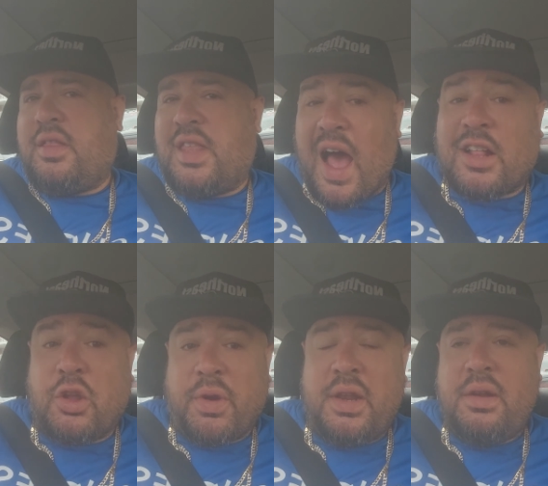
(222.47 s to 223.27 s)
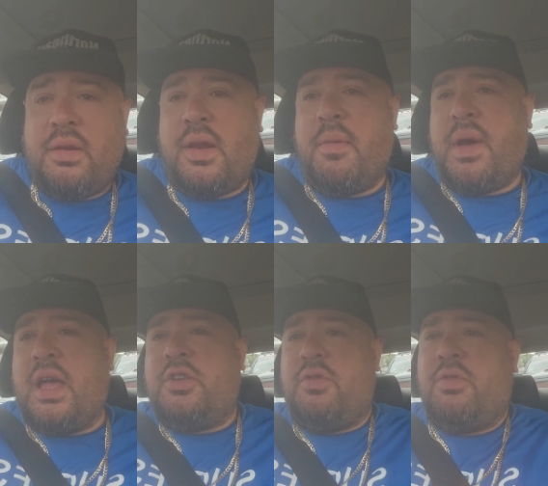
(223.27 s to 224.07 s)
doctrine, now
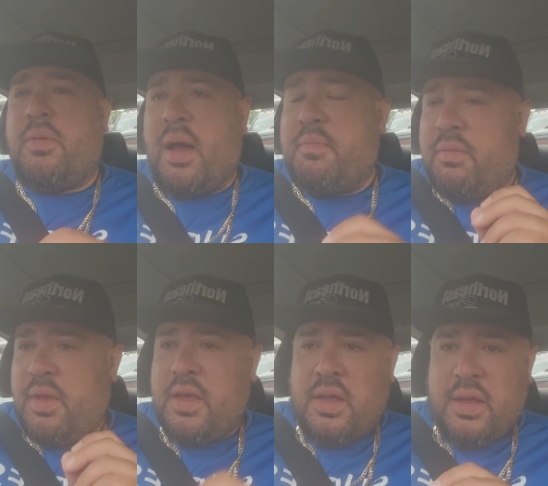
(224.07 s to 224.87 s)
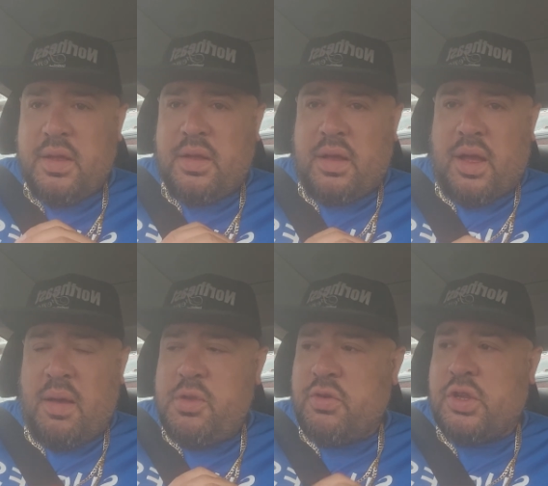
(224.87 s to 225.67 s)
mind you, I'm
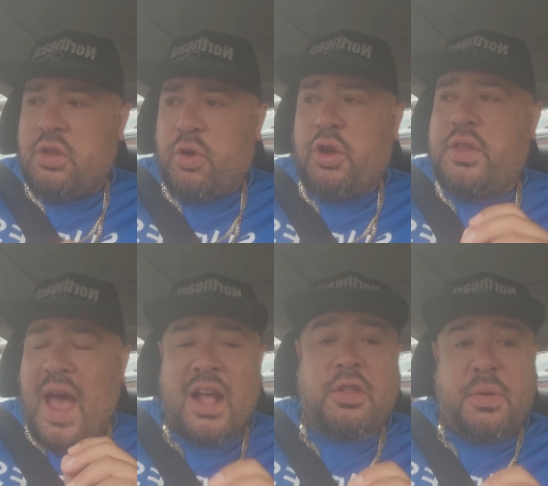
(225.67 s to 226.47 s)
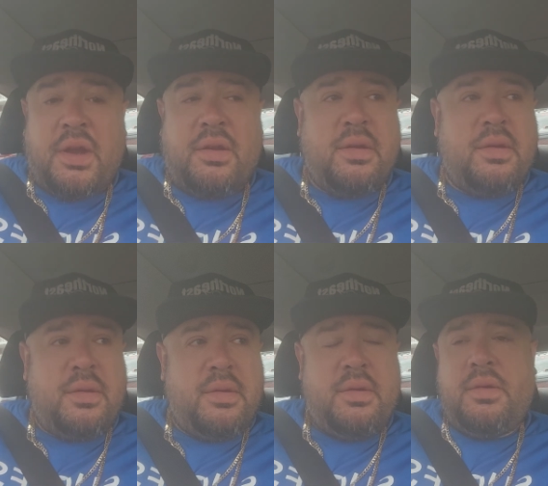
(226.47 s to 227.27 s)
I'm using the word doctrine,
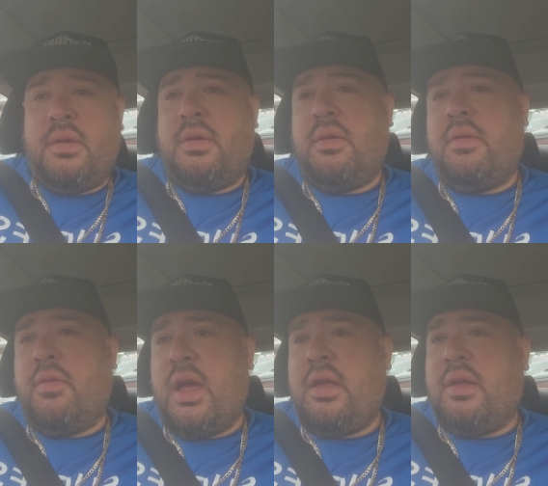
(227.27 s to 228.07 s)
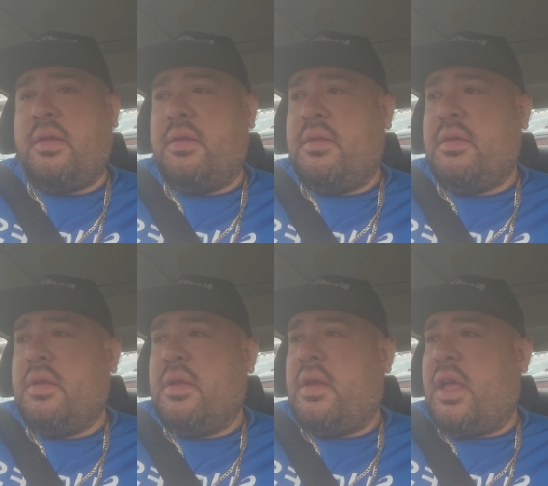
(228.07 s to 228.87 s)
right?
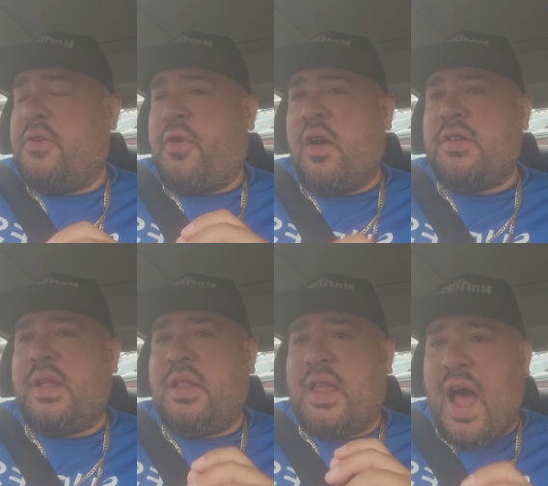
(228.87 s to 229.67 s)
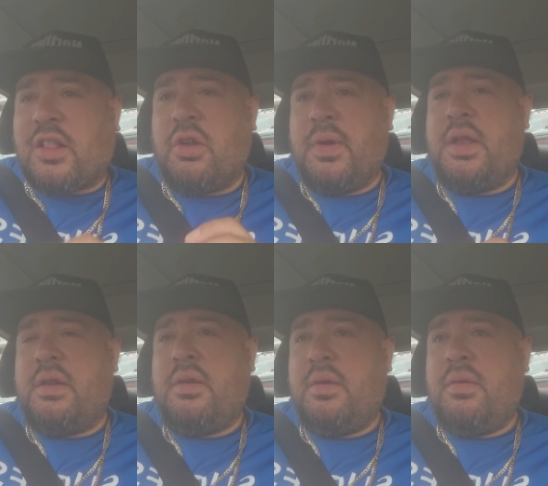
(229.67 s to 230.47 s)
As far as the
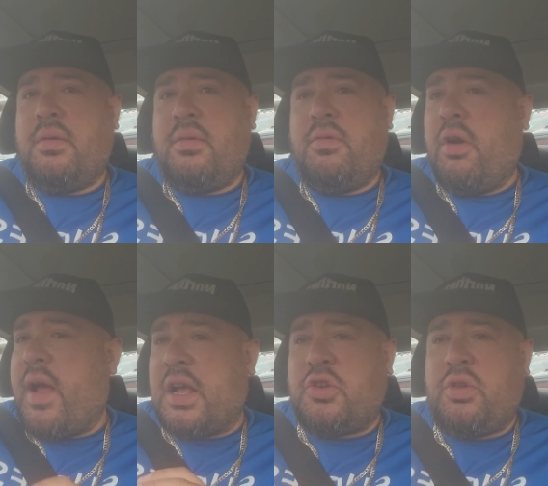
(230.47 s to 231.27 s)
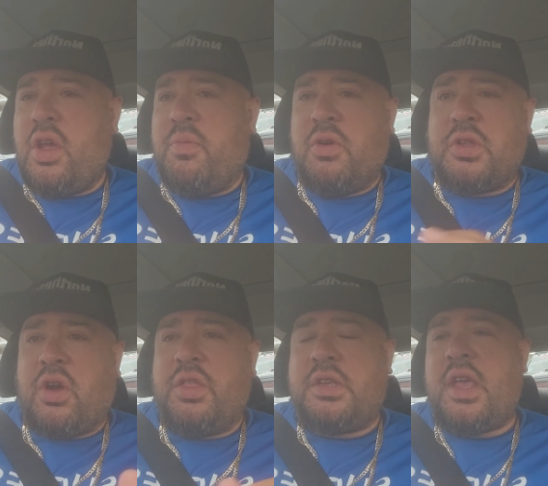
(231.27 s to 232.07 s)
doctrine, we're actually almost all the